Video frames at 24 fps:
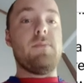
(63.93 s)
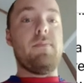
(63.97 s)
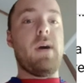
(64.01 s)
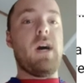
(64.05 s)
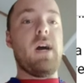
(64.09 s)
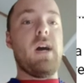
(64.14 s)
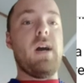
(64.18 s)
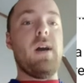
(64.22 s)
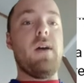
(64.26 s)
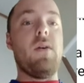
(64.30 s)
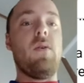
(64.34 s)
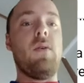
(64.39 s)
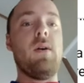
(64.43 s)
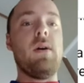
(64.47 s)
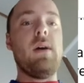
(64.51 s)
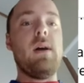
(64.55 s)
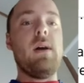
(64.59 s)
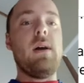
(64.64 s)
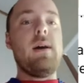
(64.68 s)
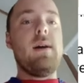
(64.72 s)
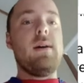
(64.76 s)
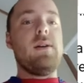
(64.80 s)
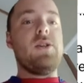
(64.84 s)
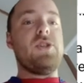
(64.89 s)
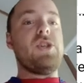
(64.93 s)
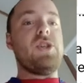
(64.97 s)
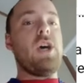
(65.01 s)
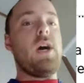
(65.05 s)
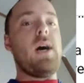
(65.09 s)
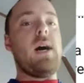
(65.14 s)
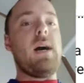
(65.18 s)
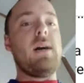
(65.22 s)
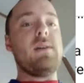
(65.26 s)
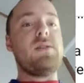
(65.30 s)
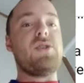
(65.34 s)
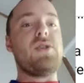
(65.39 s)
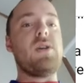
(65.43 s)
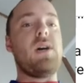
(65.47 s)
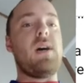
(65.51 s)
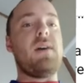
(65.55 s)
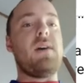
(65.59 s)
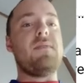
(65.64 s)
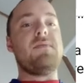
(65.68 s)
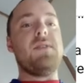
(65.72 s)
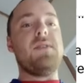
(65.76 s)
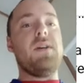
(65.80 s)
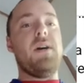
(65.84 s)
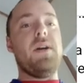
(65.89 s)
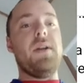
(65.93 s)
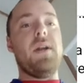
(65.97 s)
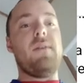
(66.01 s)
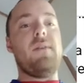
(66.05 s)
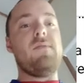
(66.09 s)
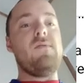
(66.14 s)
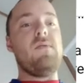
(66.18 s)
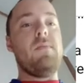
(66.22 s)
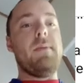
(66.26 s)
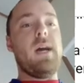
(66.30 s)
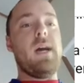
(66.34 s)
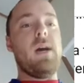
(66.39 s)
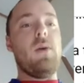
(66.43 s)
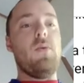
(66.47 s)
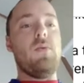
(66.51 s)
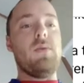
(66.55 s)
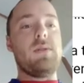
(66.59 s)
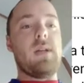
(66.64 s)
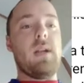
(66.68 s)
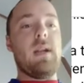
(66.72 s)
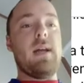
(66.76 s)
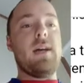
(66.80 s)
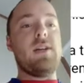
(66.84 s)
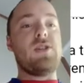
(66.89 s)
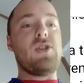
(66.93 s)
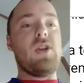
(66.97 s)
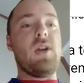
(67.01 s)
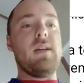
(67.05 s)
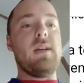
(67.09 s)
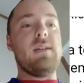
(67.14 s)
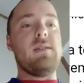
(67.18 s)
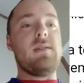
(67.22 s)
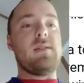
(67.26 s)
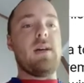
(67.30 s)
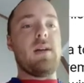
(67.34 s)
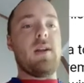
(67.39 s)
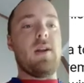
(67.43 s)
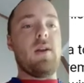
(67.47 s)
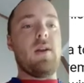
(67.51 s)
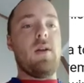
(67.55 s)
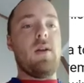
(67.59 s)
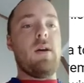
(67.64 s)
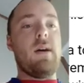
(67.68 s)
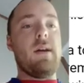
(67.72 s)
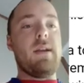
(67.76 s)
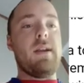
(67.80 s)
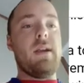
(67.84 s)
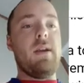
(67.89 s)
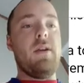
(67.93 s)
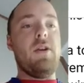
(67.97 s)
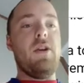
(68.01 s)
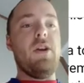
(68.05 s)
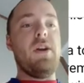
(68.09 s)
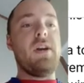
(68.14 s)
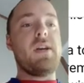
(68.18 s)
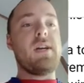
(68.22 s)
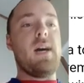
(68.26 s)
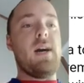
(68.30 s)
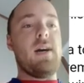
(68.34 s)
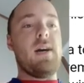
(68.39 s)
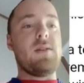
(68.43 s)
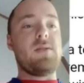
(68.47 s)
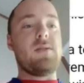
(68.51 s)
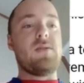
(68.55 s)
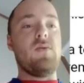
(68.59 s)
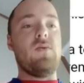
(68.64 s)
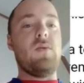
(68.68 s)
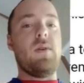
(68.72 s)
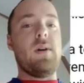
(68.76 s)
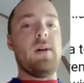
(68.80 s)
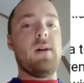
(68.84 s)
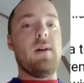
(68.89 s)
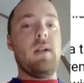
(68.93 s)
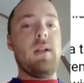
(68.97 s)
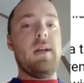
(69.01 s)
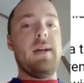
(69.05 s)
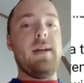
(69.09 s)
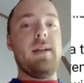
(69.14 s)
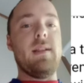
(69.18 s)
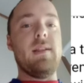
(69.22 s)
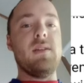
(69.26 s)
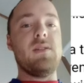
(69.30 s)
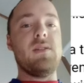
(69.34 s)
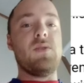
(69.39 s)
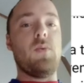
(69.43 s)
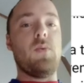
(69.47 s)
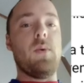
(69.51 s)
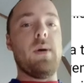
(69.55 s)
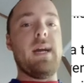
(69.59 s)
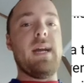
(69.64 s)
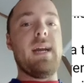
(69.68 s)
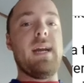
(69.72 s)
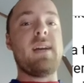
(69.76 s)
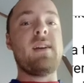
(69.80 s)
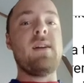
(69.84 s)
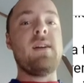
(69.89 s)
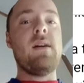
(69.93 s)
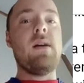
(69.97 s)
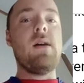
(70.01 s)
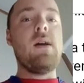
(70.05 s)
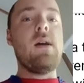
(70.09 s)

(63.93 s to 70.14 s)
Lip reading: bail, charged after another man was allegedly set alight in Newcastle earlier this week.